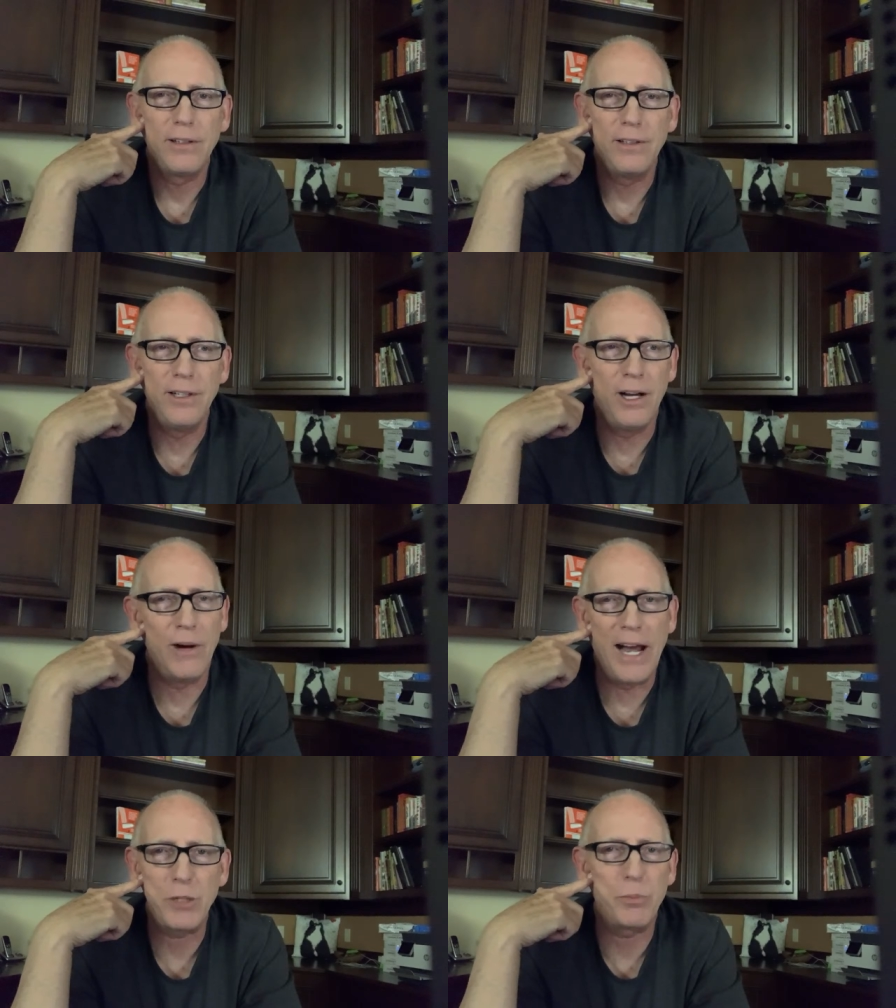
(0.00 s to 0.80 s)
You know
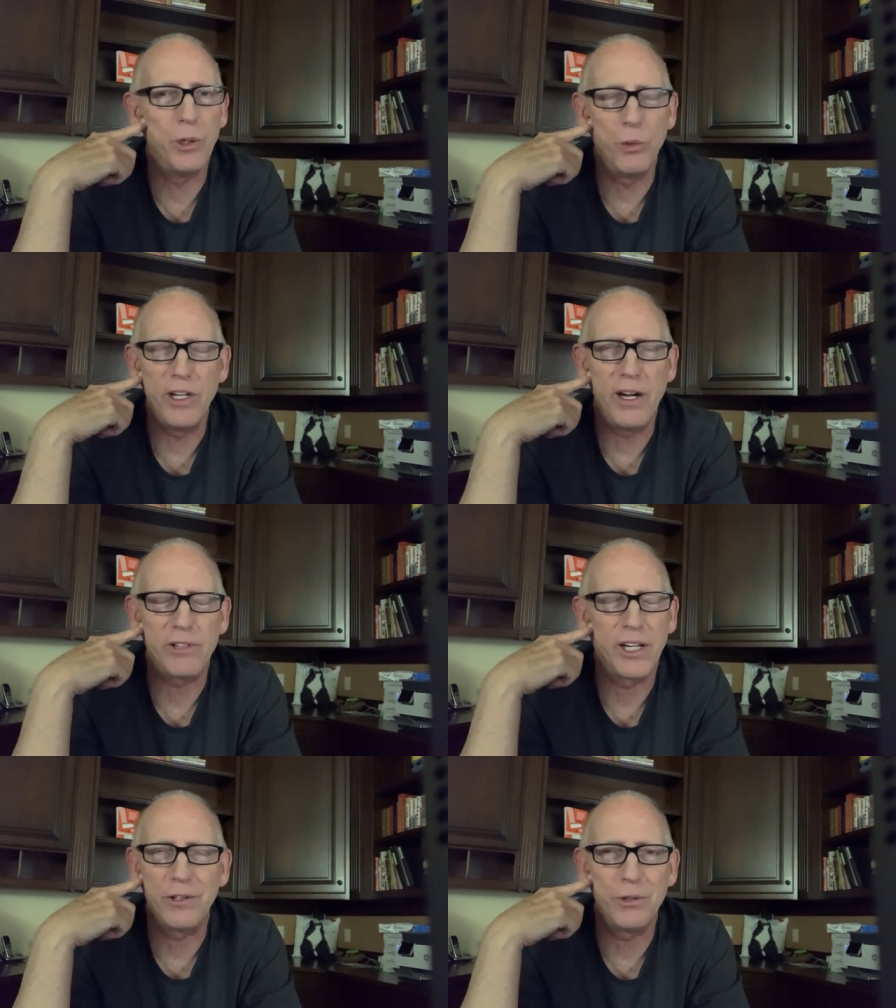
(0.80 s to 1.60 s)
aspirin would
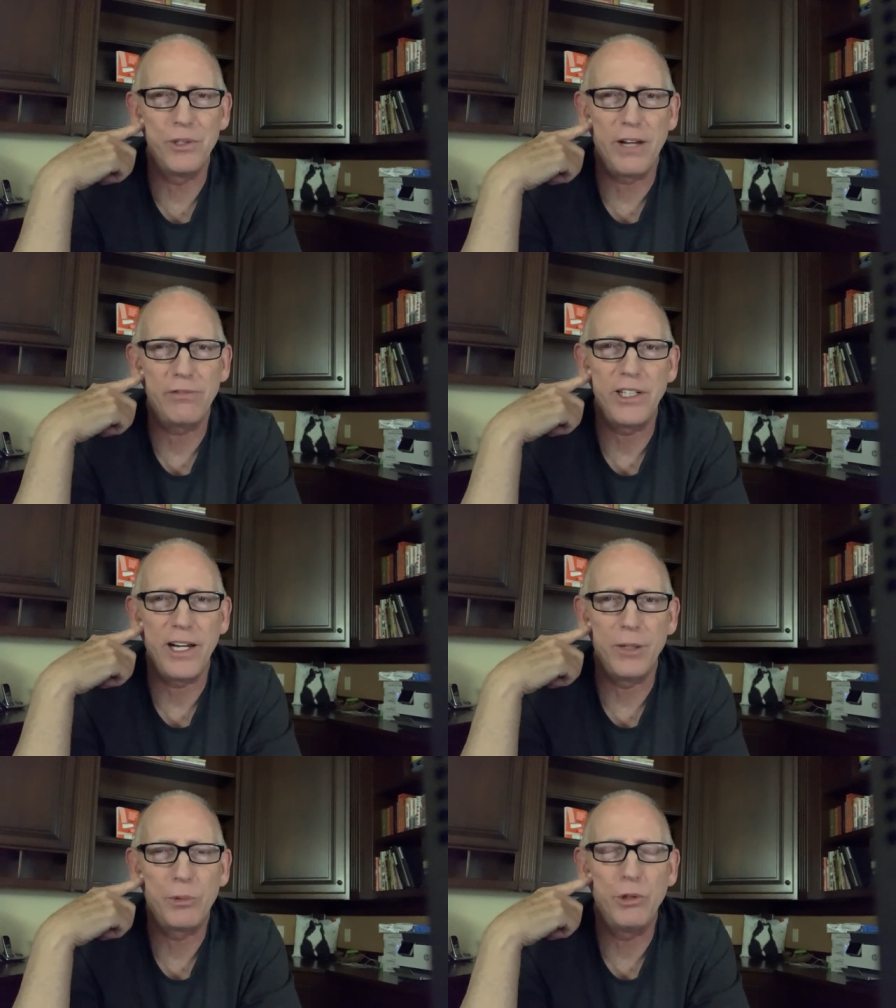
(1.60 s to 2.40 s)
never get through the
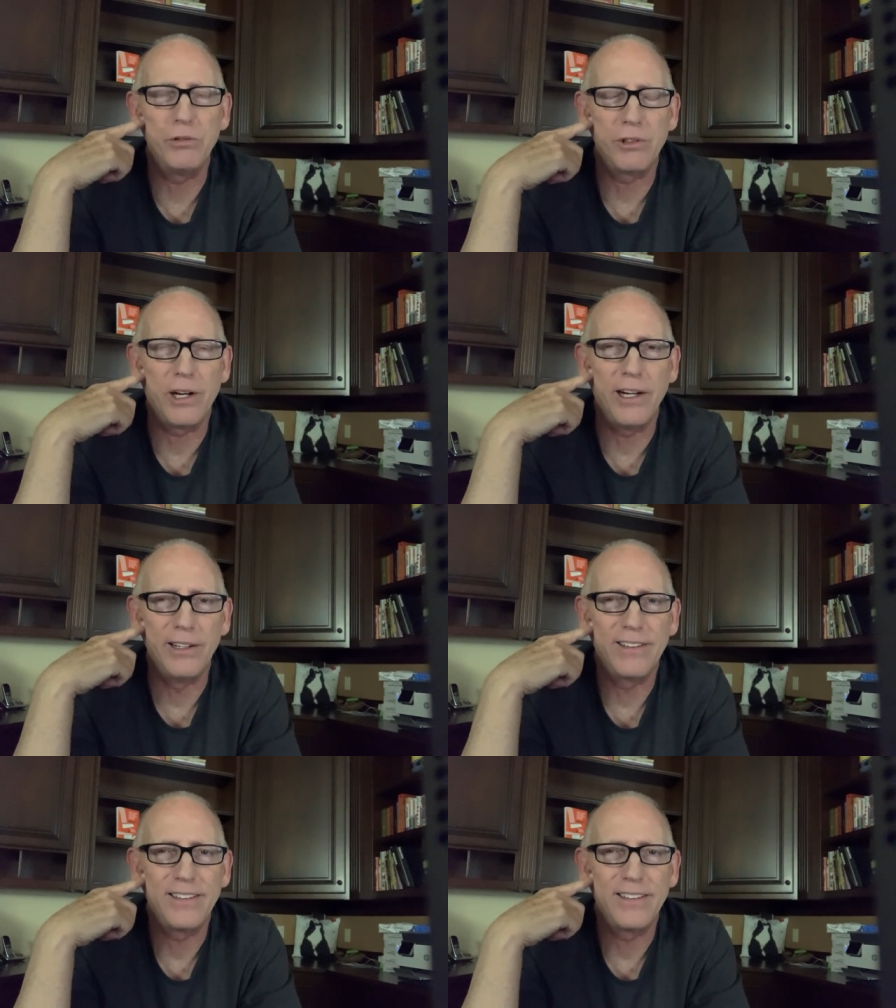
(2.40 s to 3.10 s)
FDA approval, right?